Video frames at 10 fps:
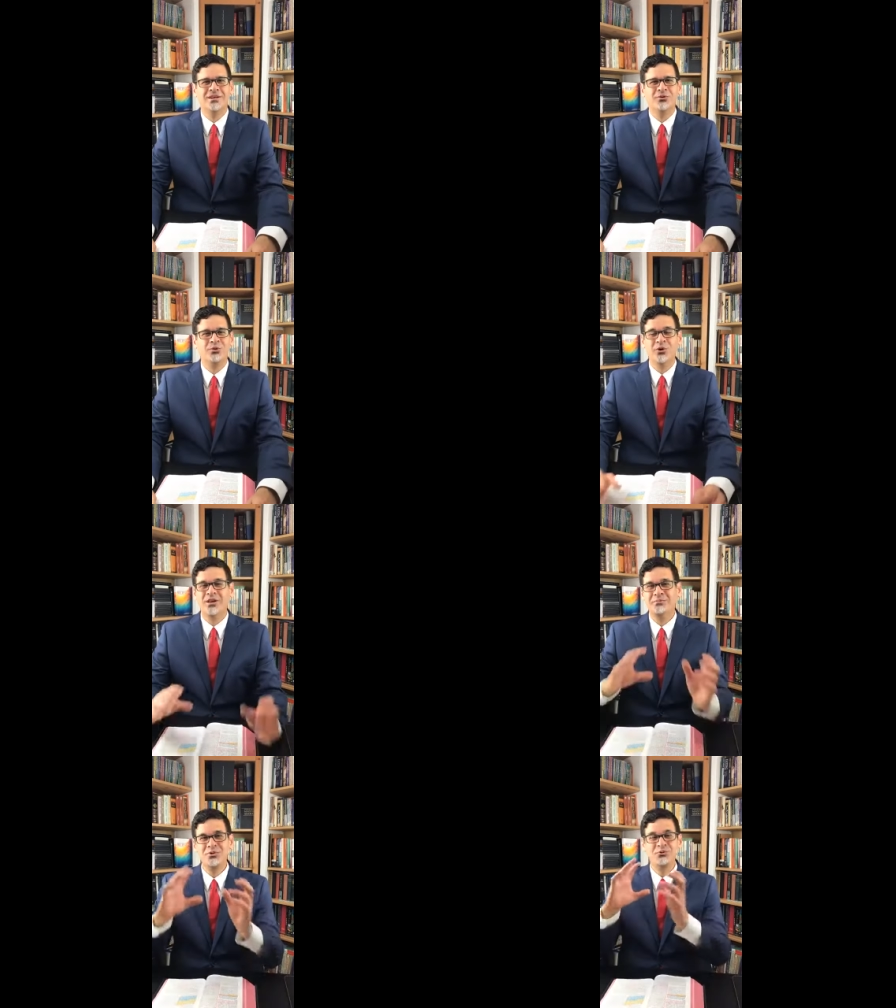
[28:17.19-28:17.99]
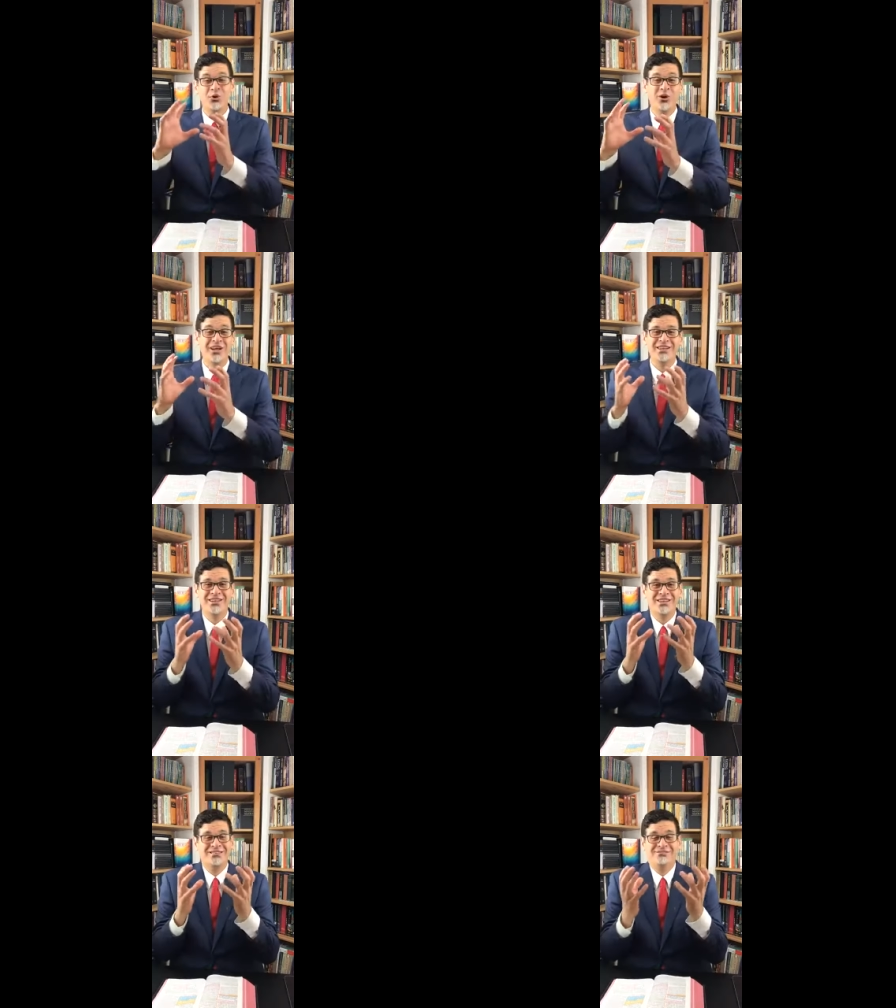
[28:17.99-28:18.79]
For them to forget
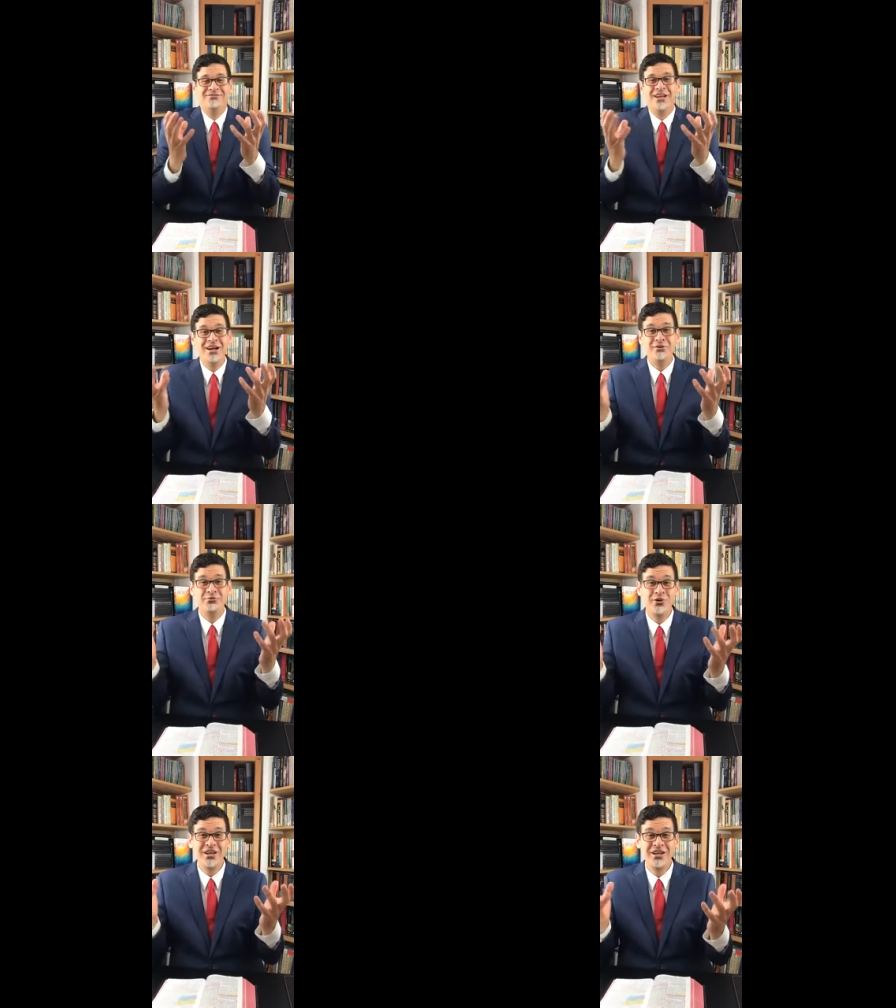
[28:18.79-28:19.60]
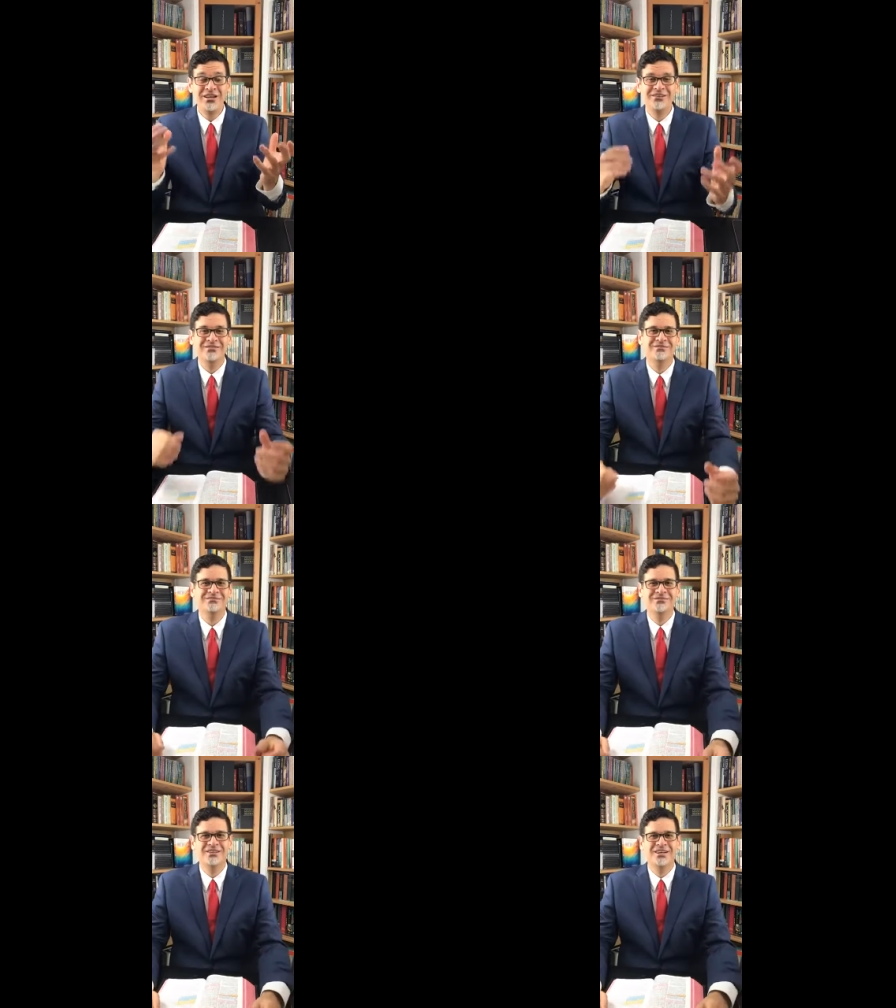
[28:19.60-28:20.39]
that they are free
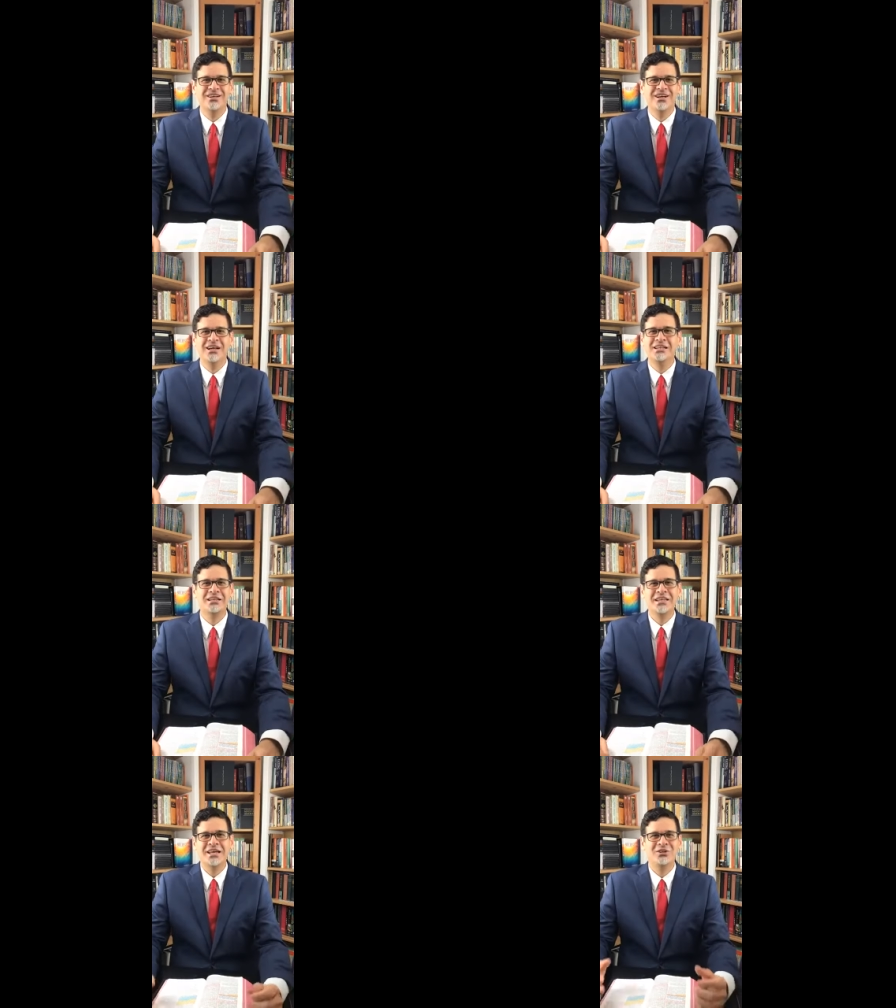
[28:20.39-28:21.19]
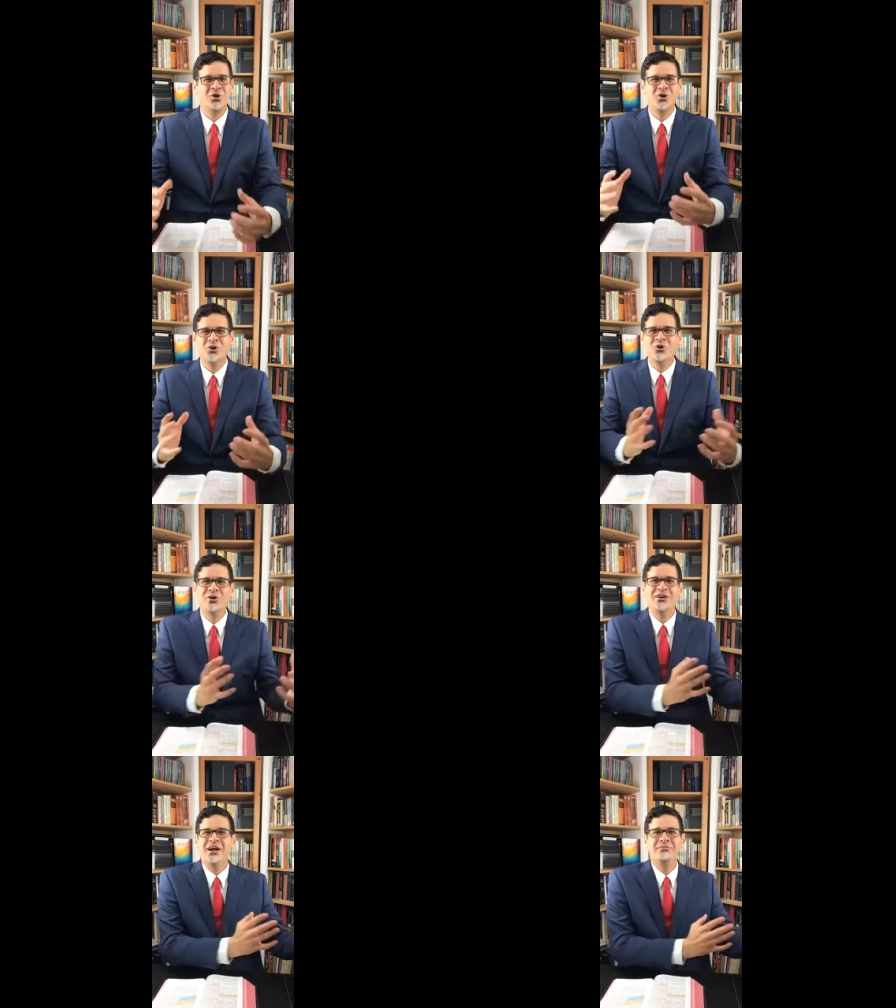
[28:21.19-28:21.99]
and that they no
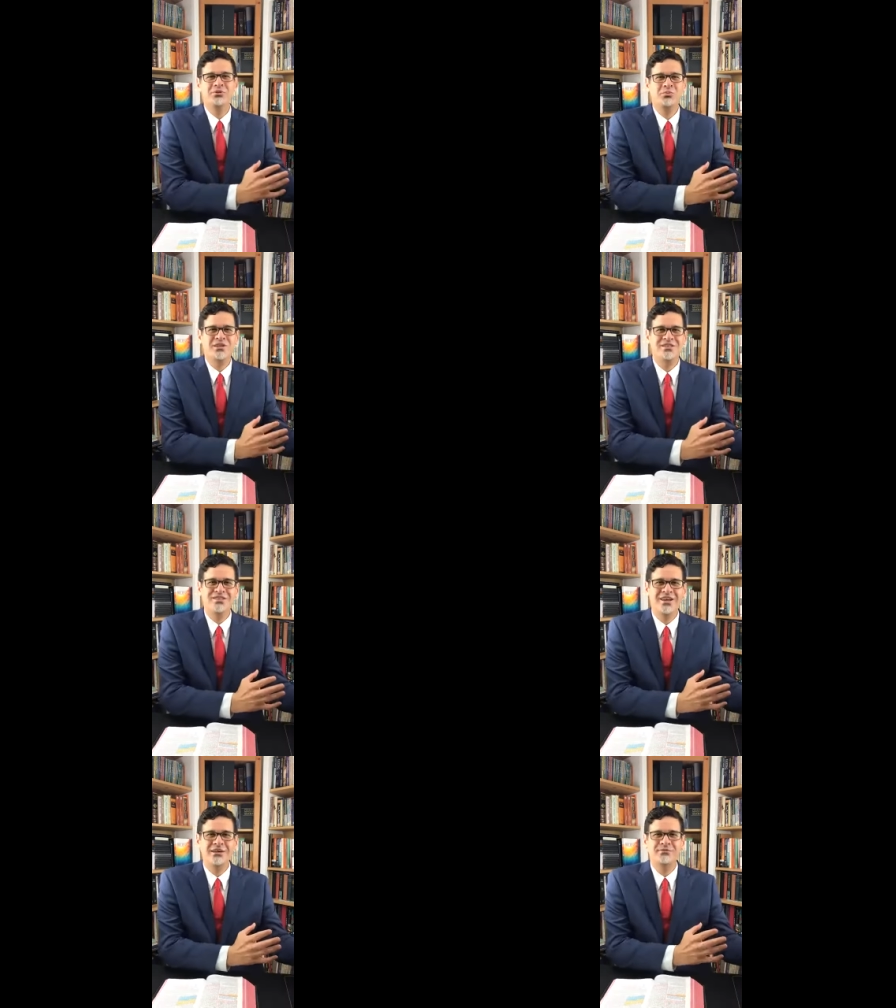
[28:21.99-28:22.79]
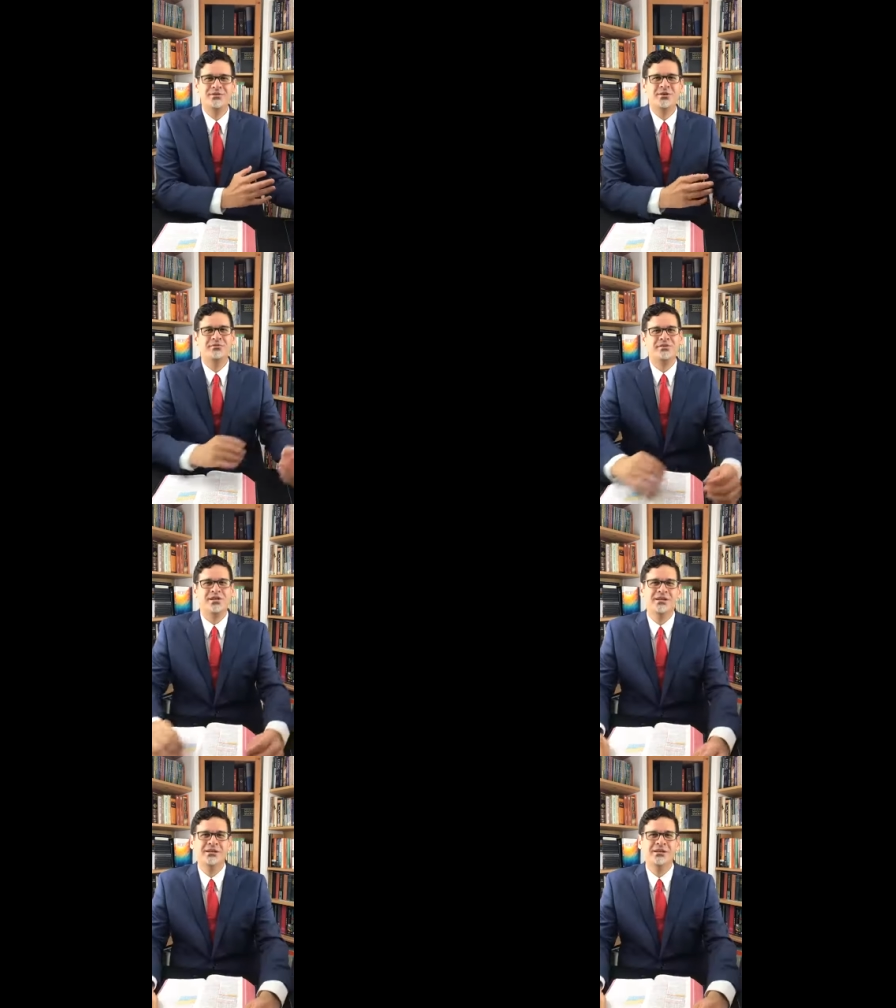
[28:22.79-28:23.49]
longer have to be slaves of sin.